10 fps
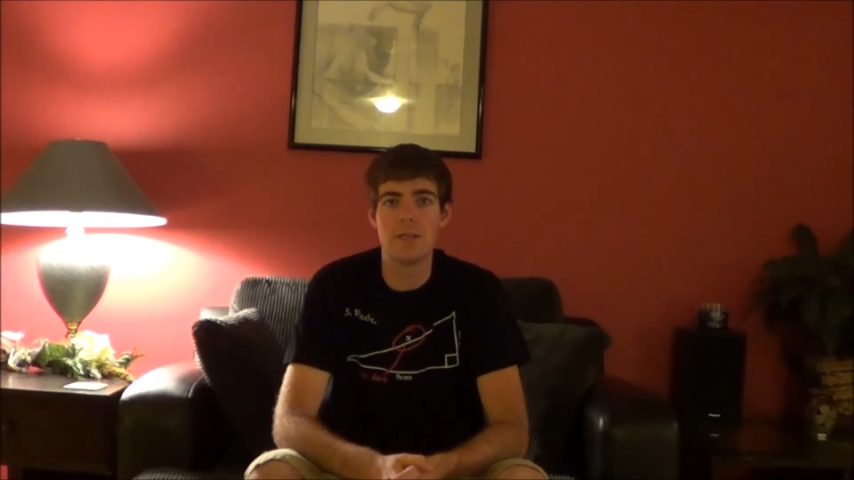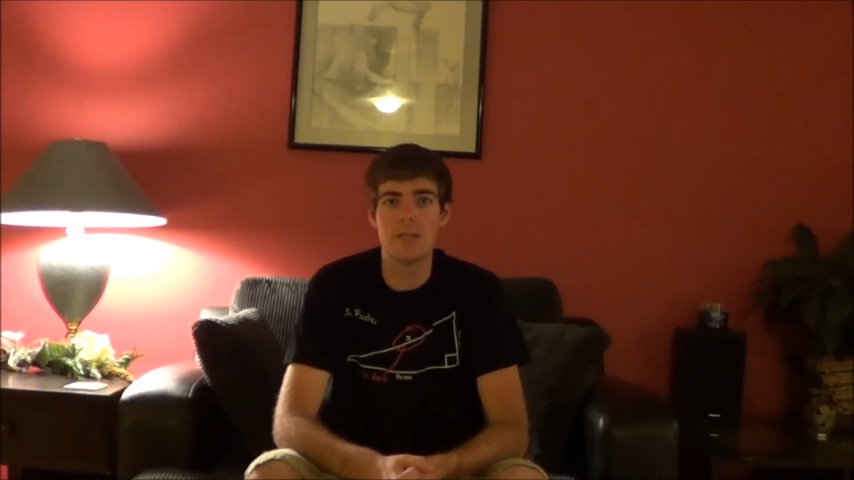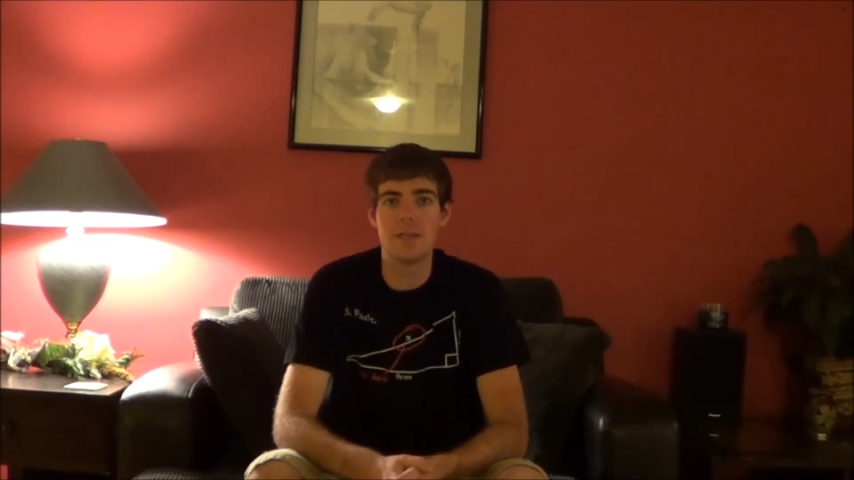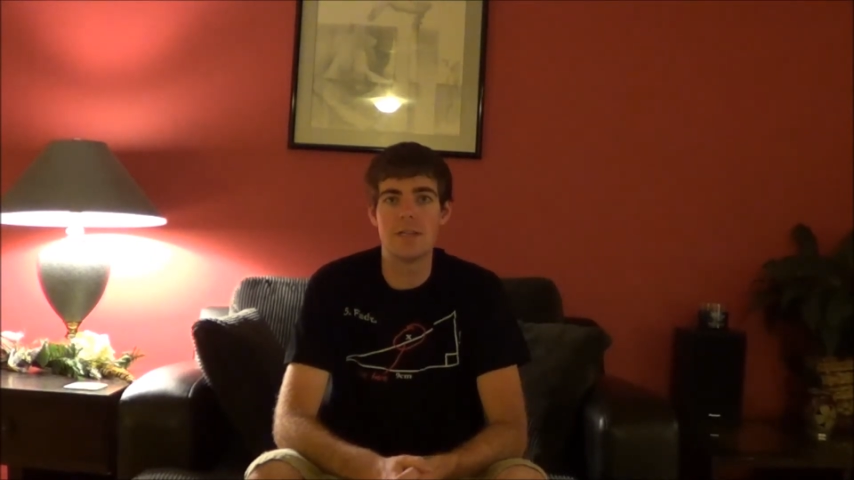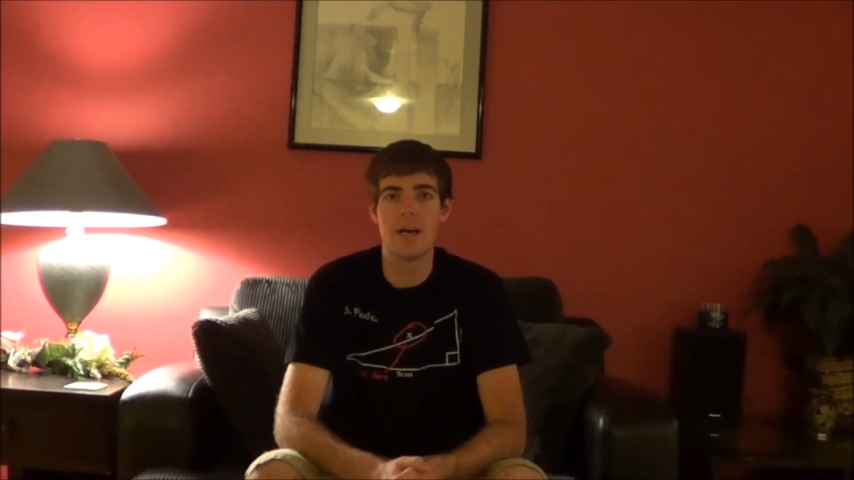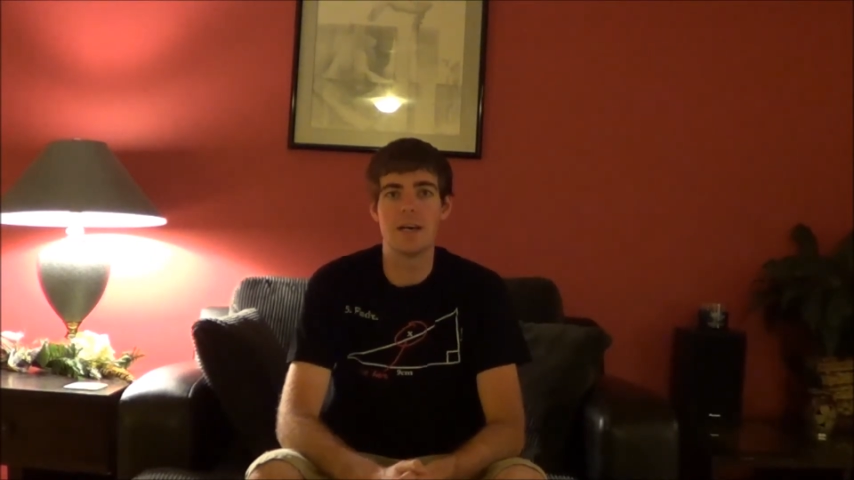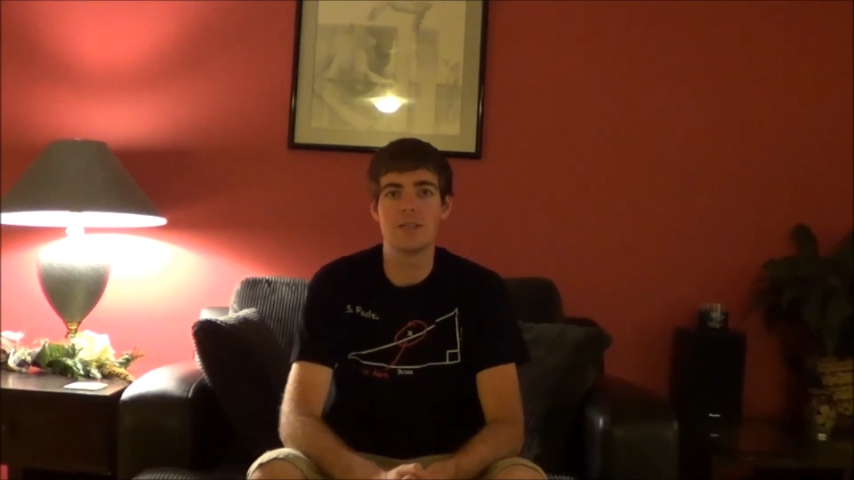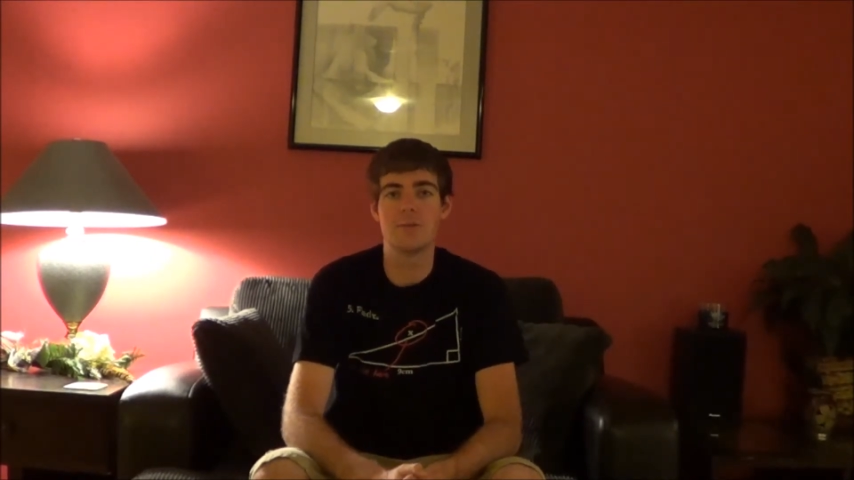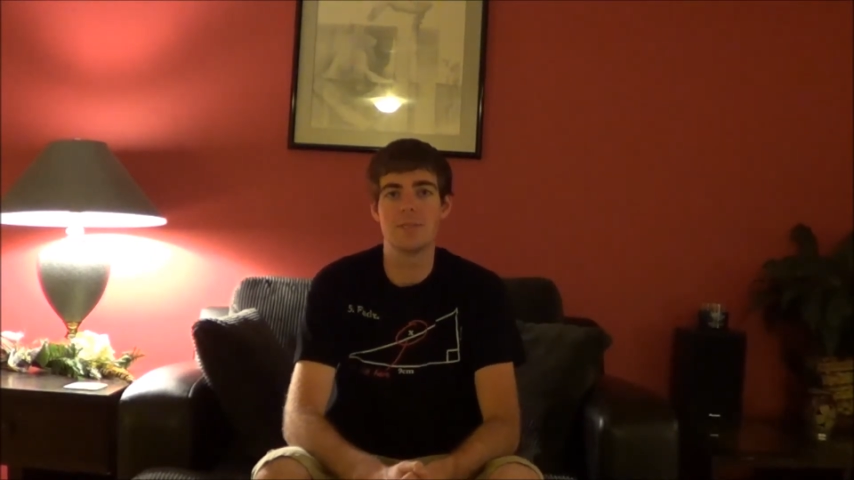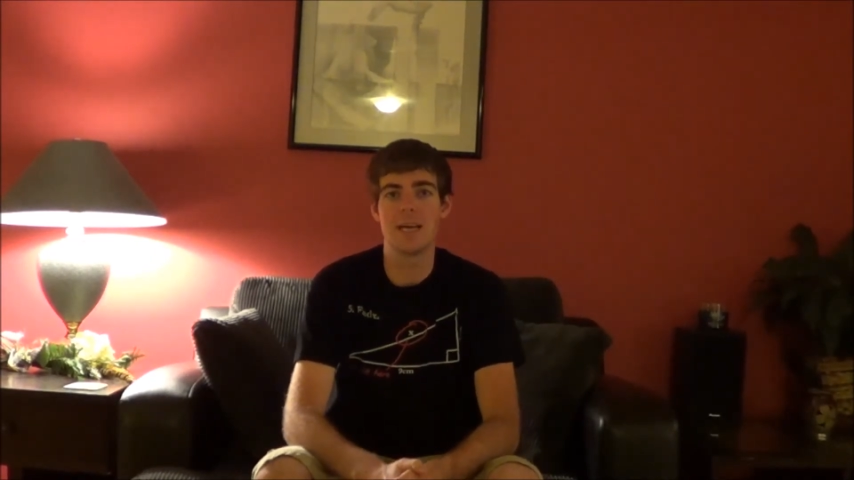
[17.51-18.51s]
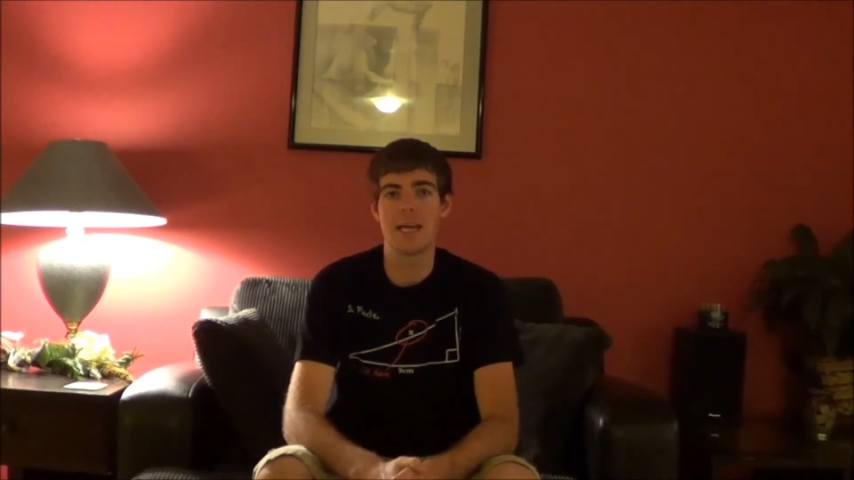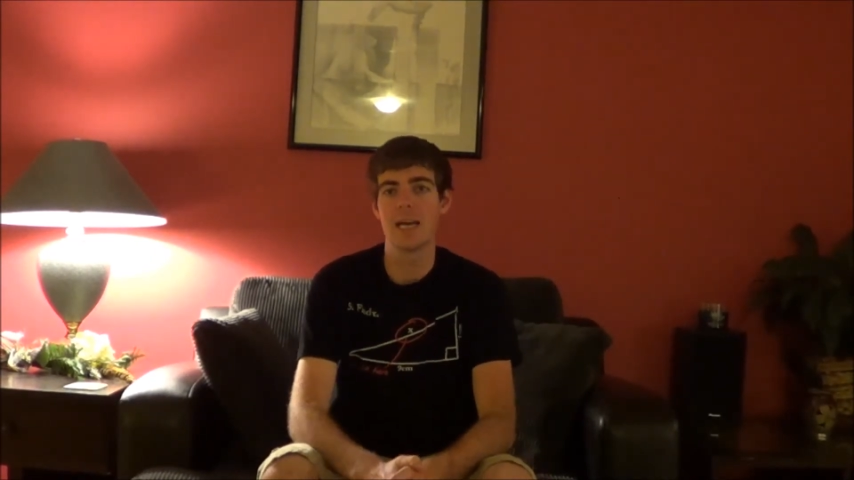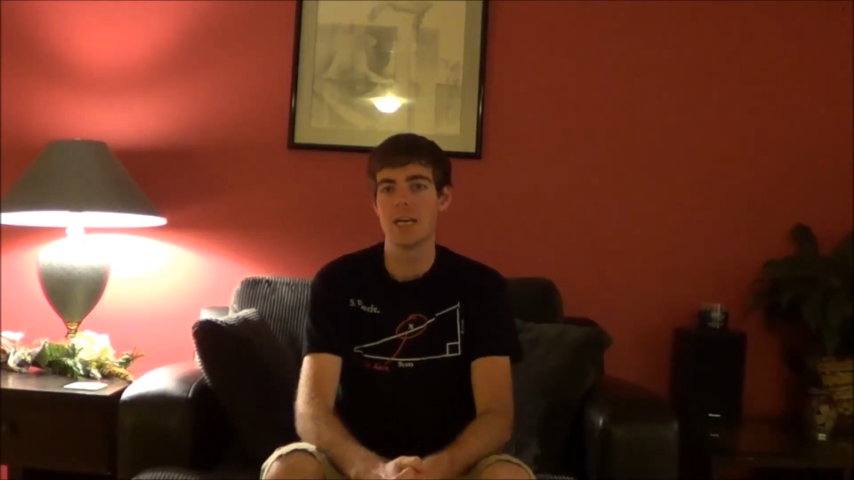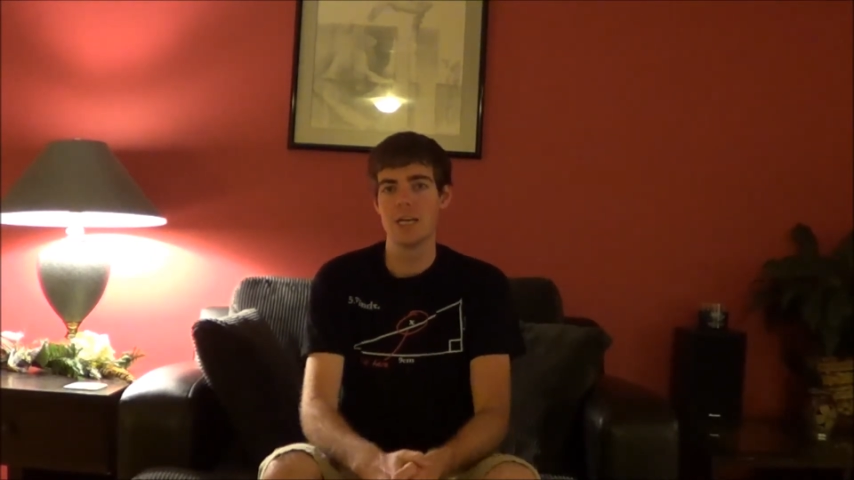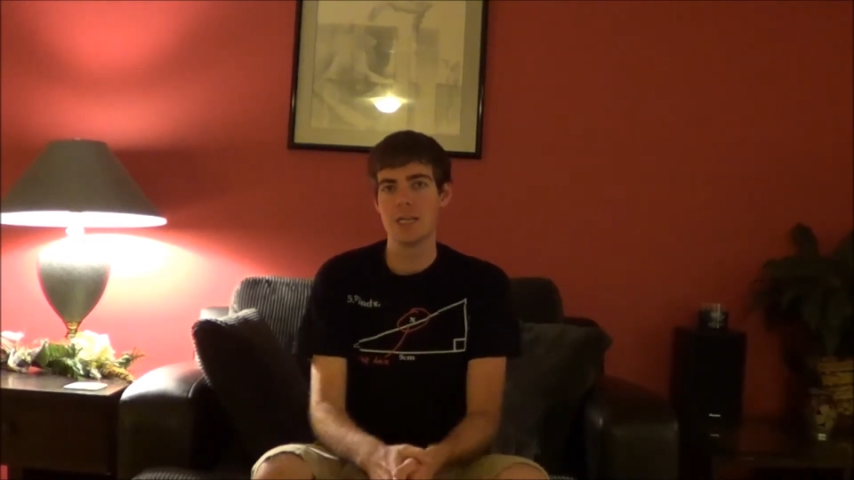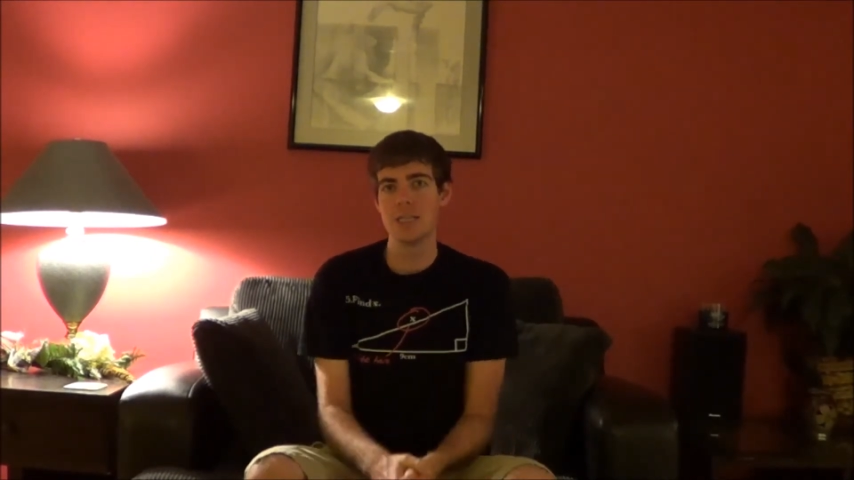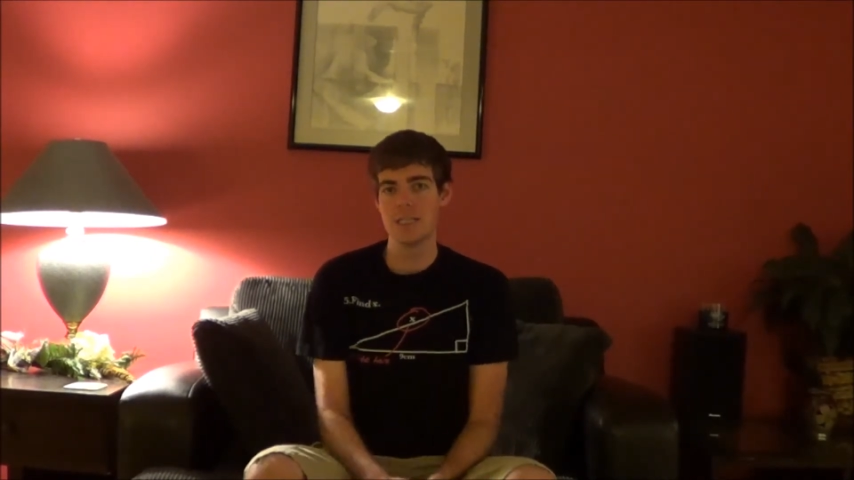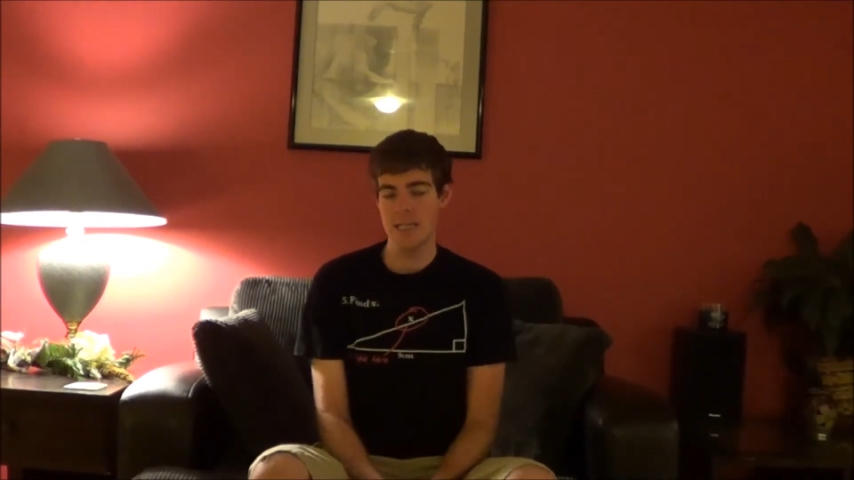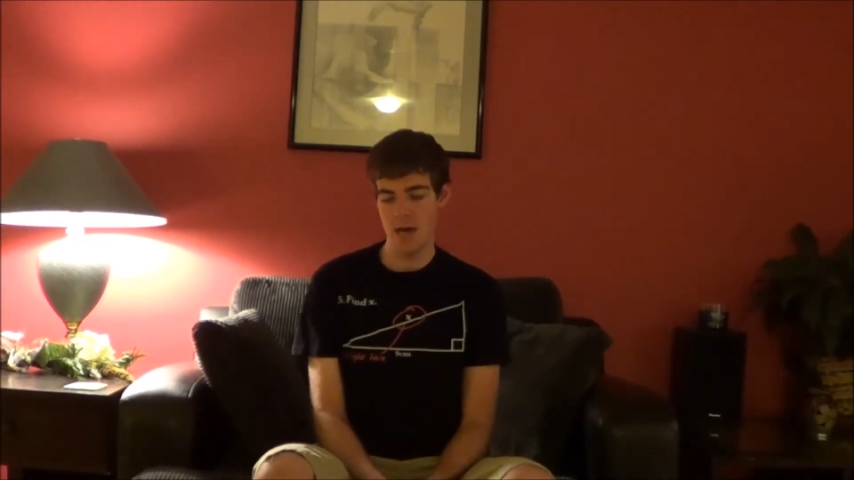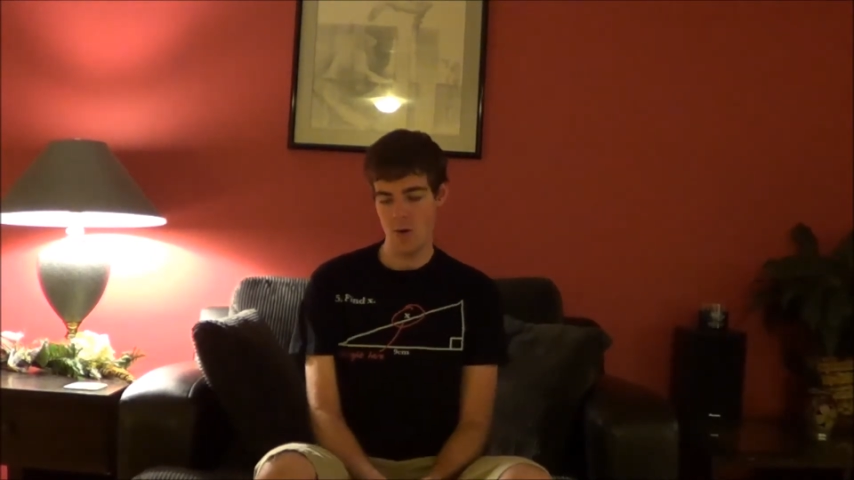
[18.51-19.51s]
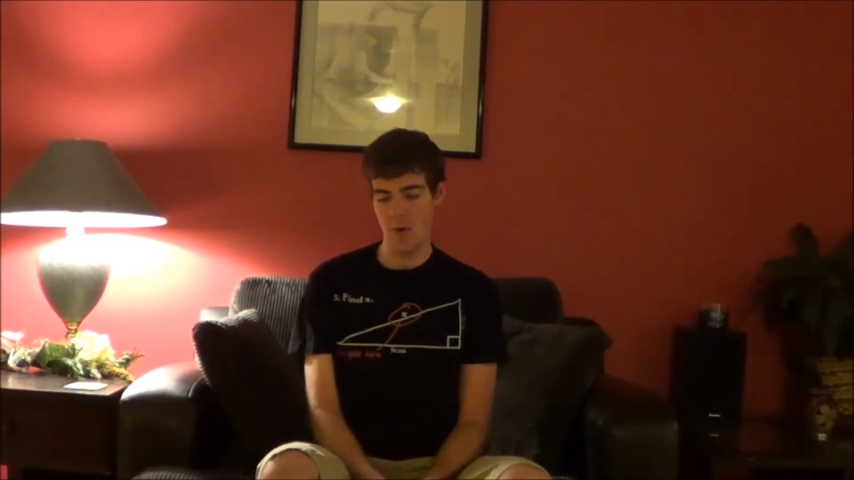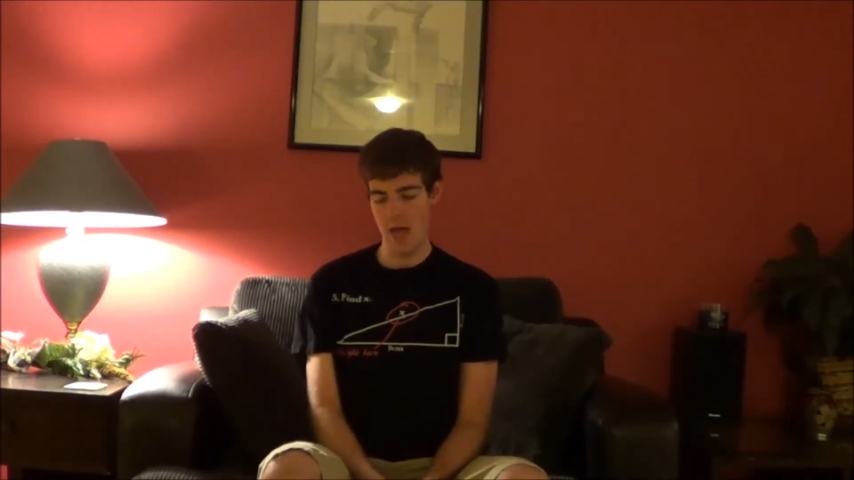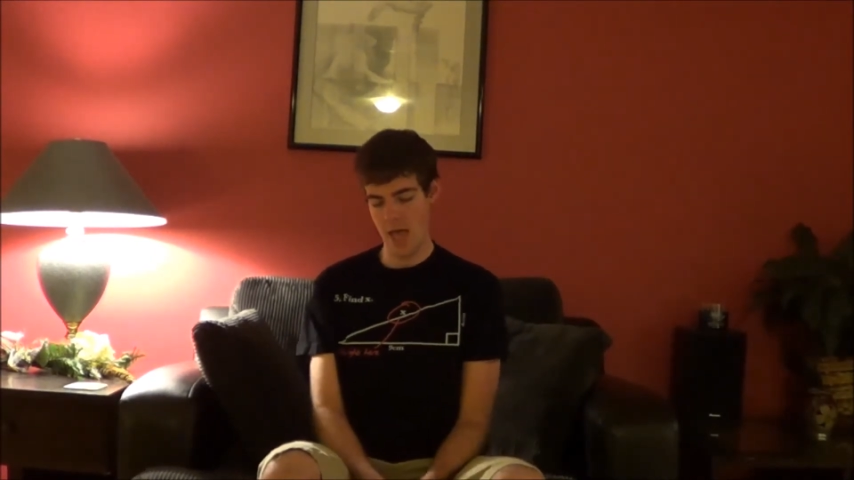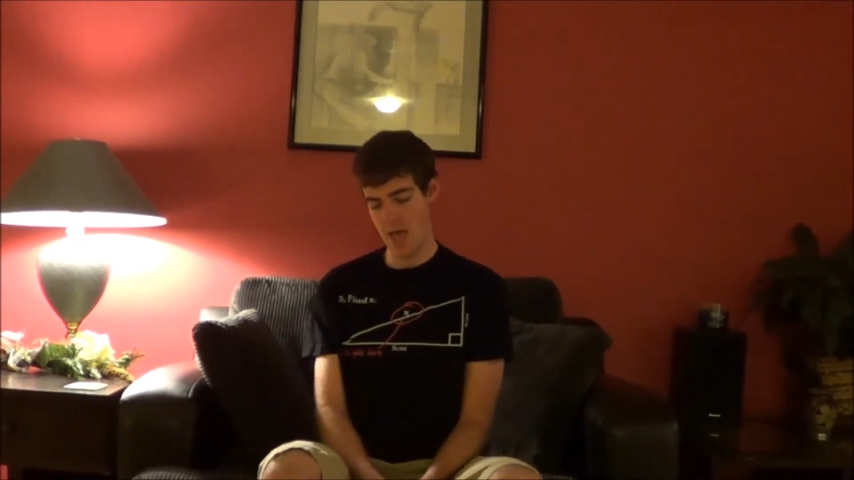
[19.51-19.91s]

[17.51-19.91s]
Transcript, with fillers: and uh, she was like, So,